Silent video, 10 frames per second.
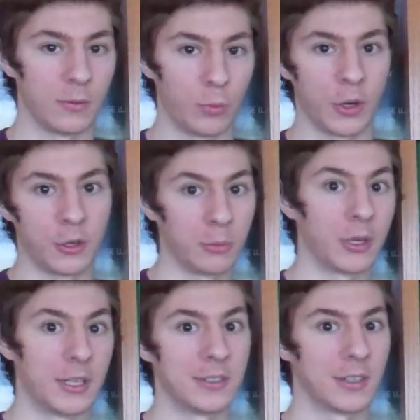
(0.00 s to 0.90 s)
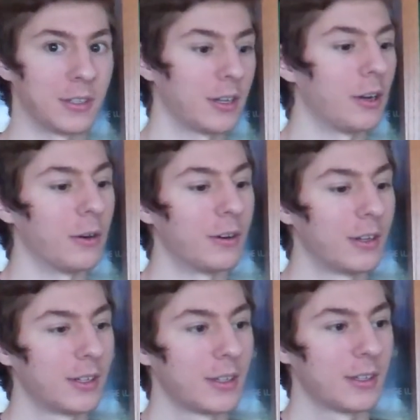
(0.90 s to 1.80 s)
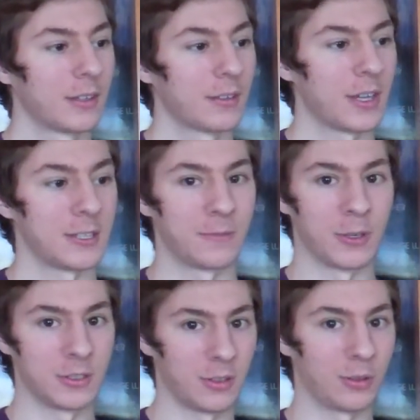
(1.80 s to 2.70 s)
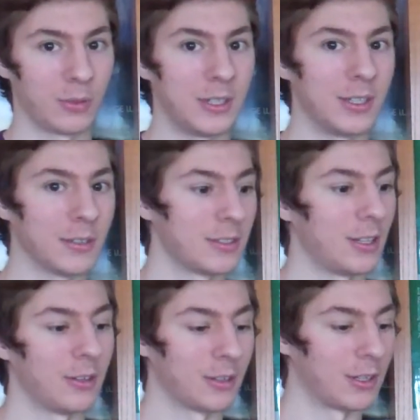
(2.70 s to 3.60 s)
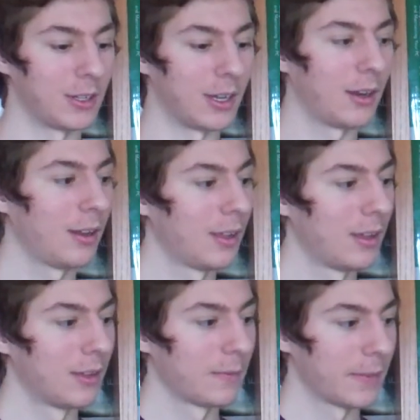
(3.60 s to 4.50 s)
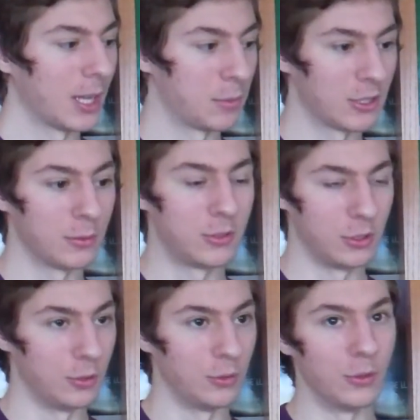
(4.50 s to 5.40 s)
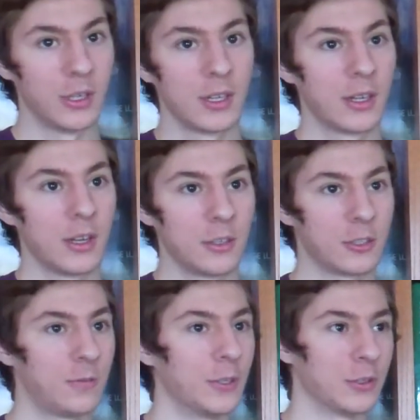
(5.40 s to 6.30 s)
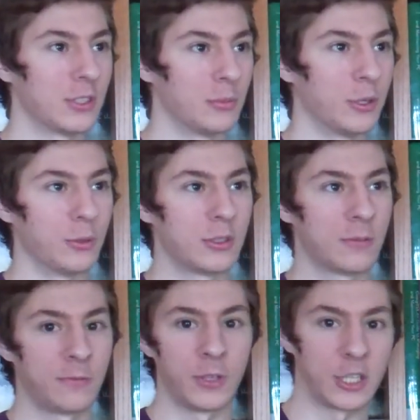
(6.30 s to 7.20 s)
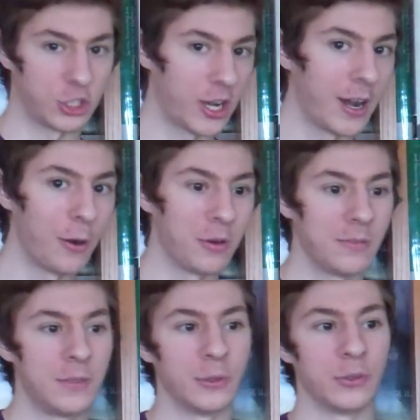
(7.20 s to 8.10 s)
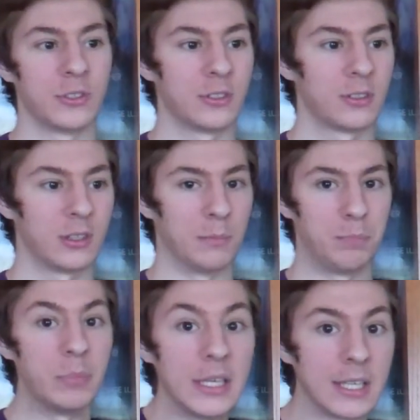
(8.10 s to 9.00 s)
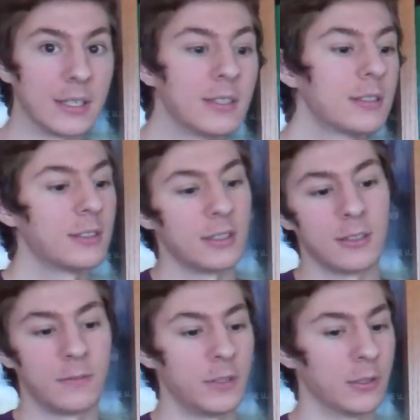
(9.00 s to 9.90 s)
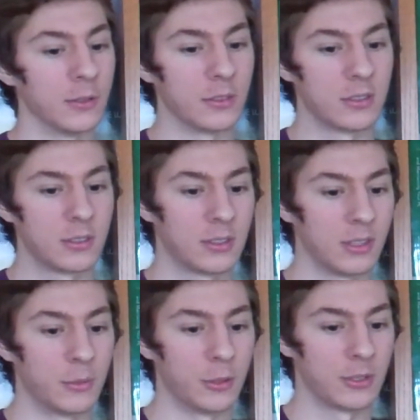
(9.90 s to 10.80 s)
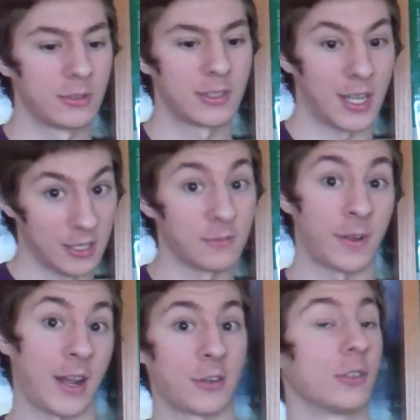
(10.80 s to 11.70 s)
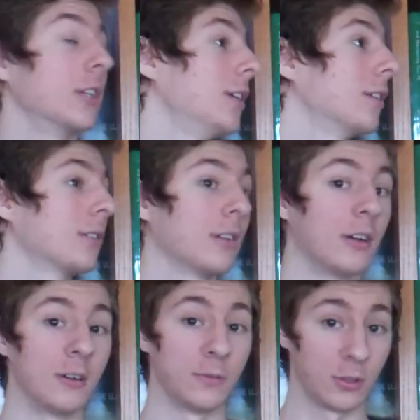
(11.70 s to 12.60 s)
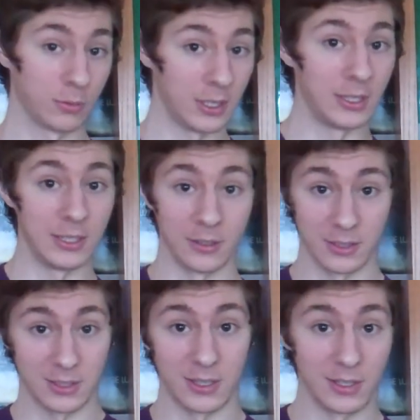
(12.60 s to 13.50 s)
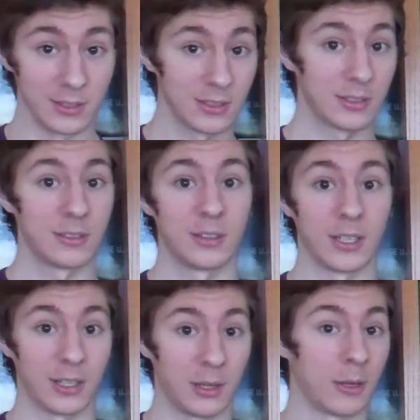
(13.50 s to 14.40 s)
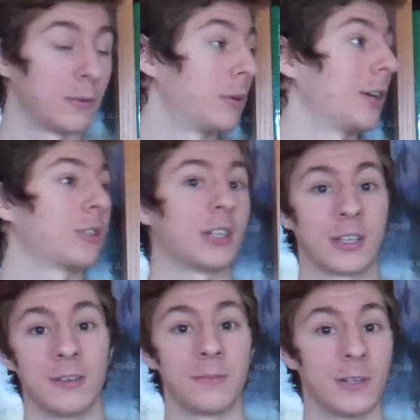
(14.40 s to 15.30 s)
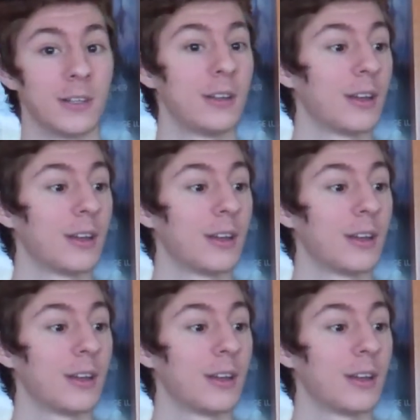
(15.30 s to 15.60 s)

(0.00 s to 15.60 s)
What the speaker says: where your money's going to go, as far as the 3 DLC that you're going to get. Episode 2 just feels the most fleshed out, it feels the biggest, it feels the most satisfactory of the 3 DLCs that came out for BioShock Infinite.